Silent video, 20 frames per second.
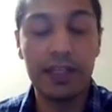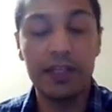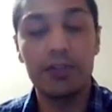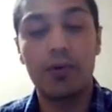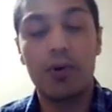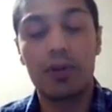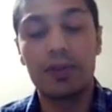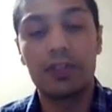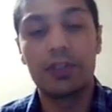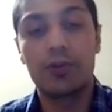it
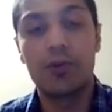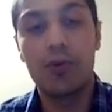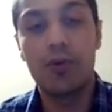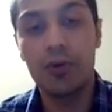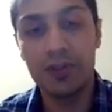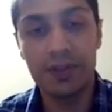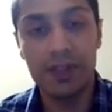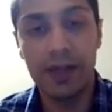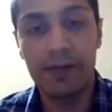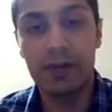on the
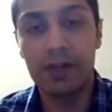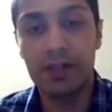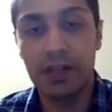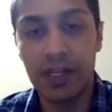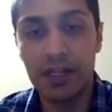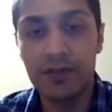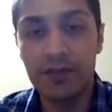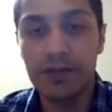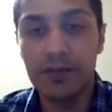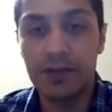coarse level
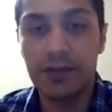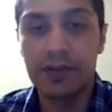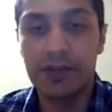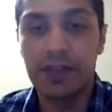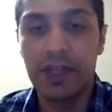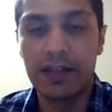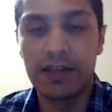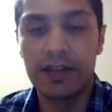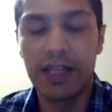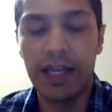
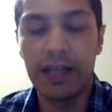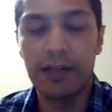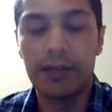clusters and